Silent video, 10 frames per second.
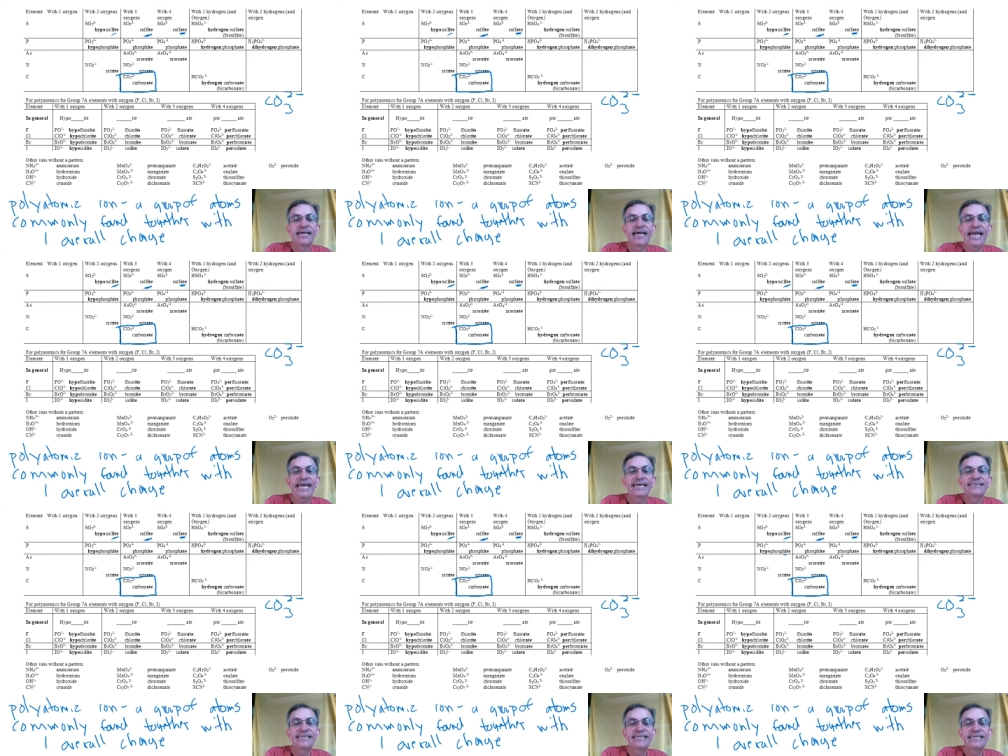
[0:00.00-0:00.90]

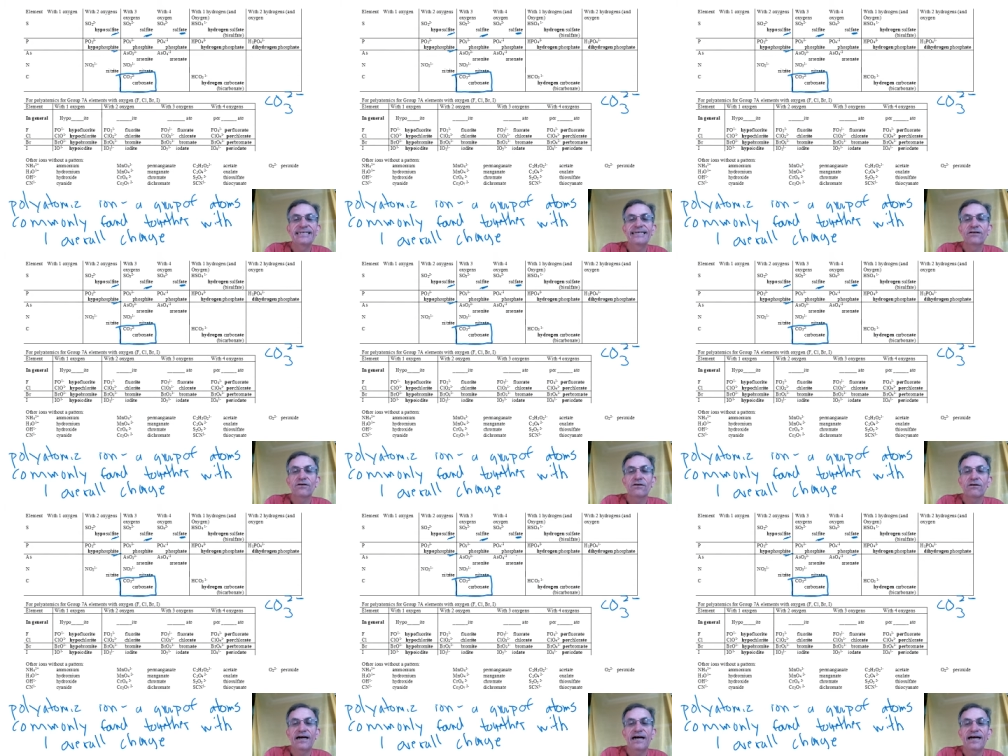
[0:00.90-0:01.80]
ATE
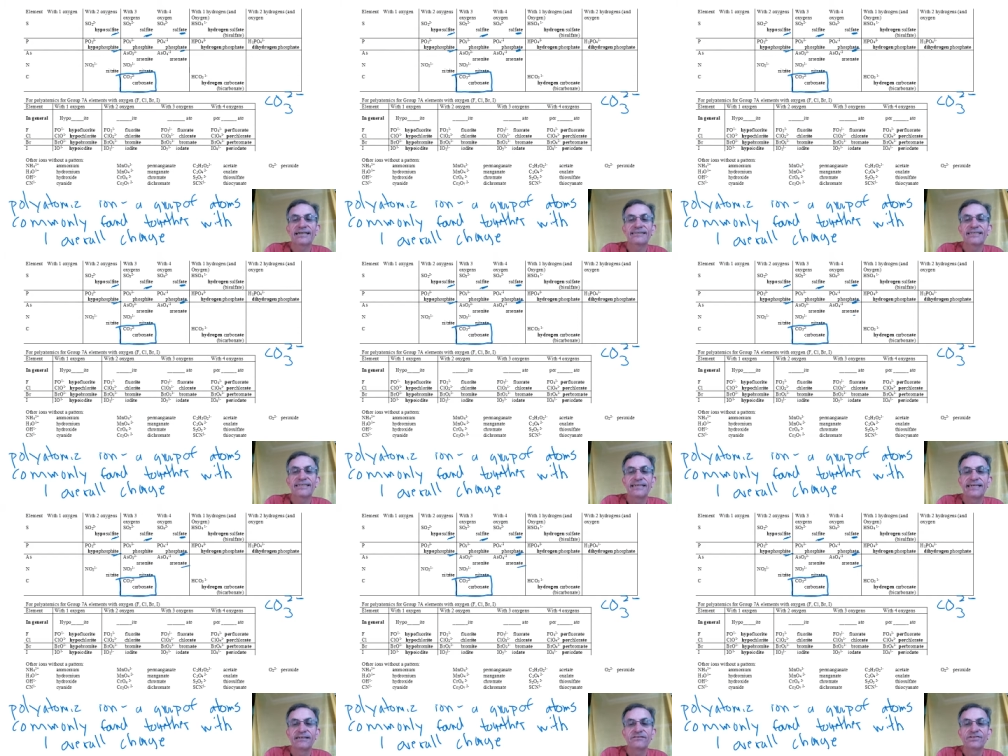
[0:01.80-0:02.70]
or
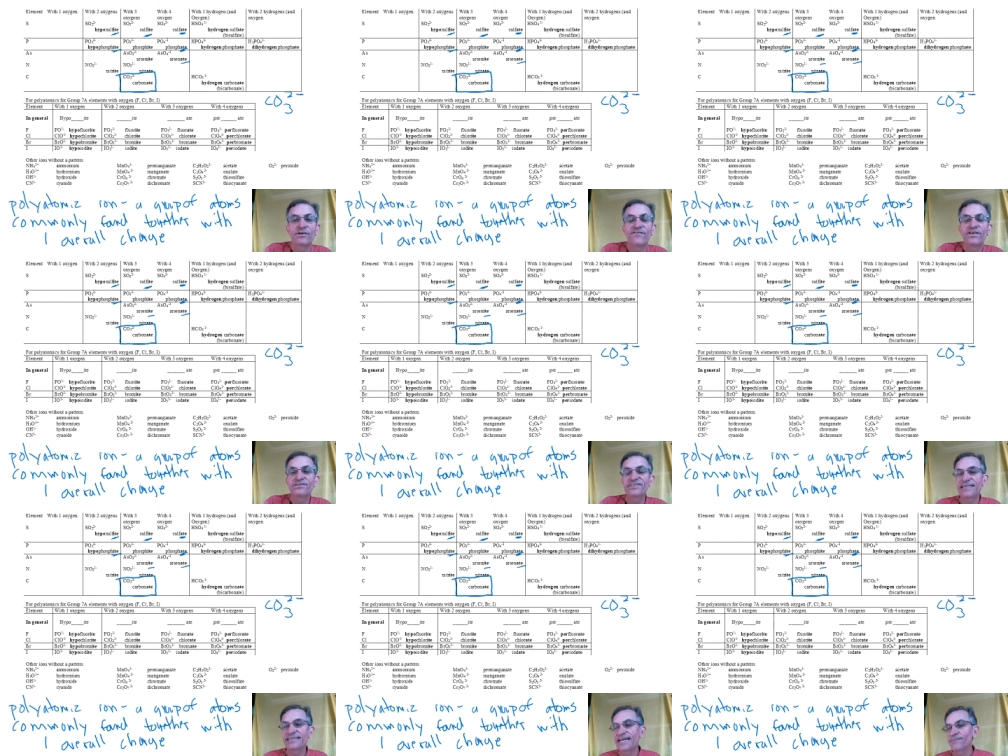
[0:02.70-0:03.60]
ITE. So if you see
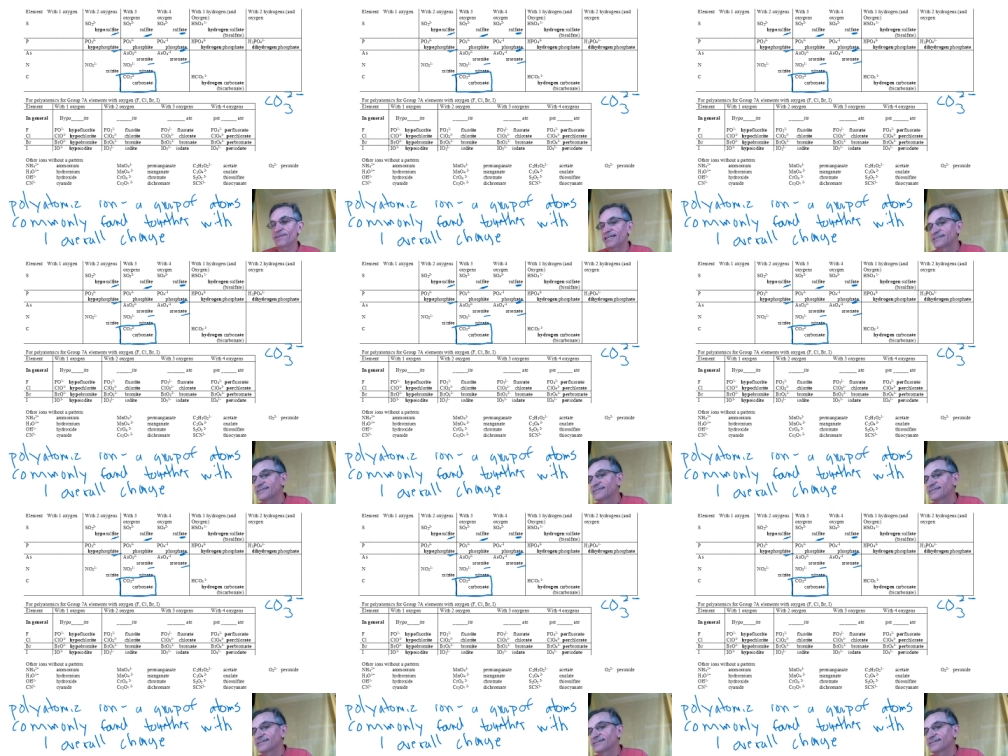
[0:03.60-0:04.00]
a name that ends